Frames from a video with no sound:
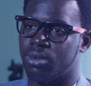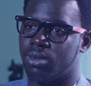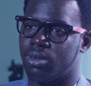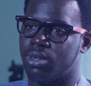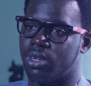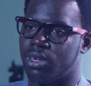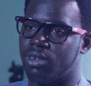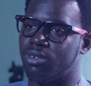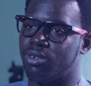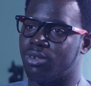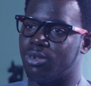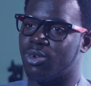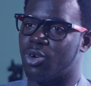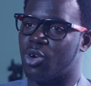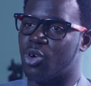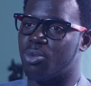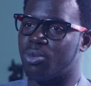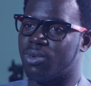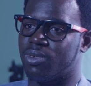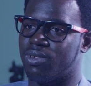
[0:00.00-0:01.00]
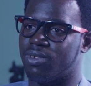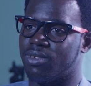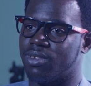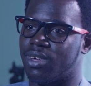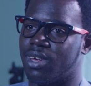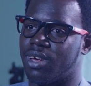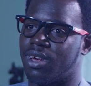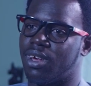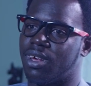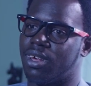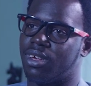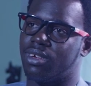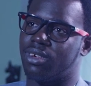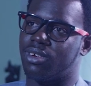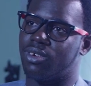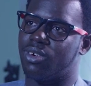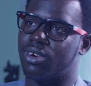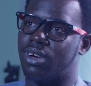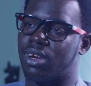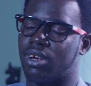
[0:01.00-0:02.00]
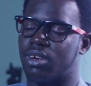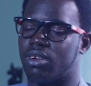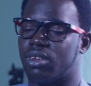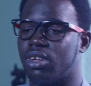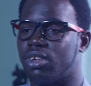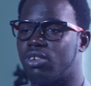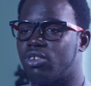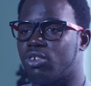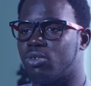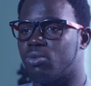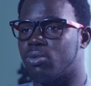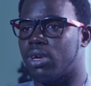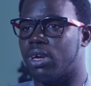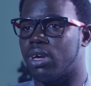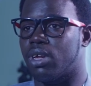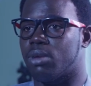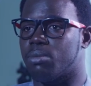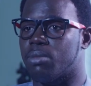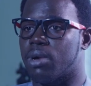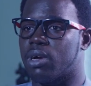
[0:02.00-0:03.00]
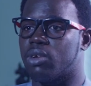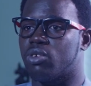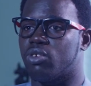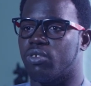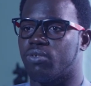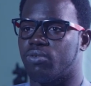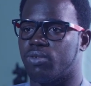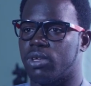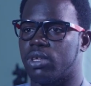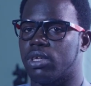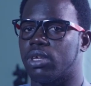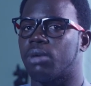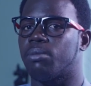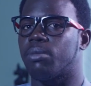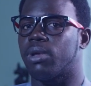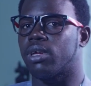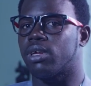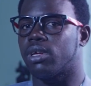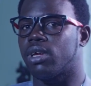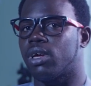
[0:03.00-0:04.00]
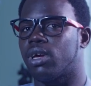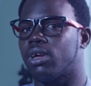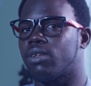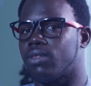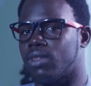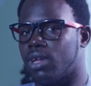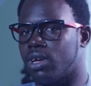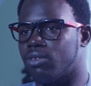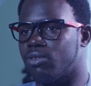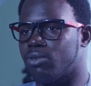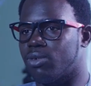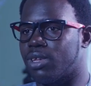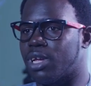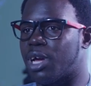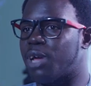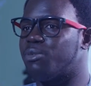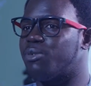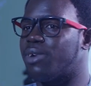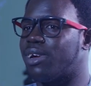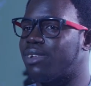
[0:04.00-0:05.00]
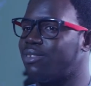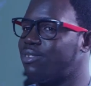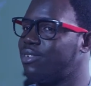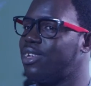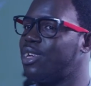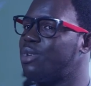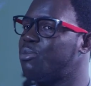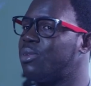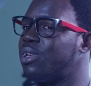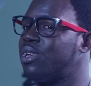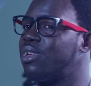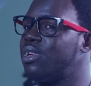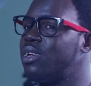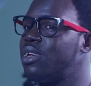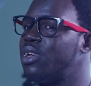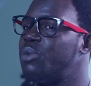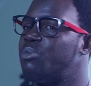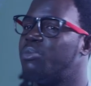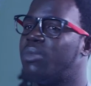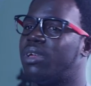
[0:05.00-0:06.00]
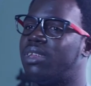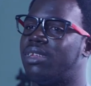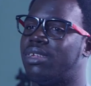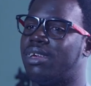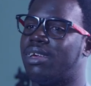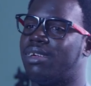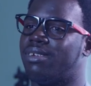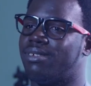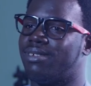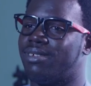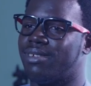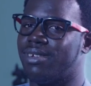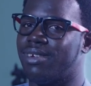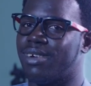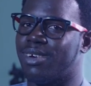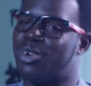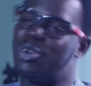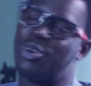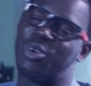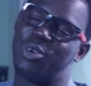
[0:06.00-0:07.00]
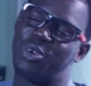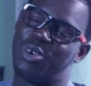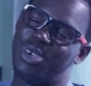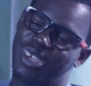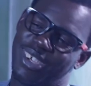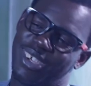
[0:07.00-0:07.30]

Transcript: They still call me to say, congratulations, we heard about your feet. And I'm like, yeah, thanks for the advice you gave me many years ago.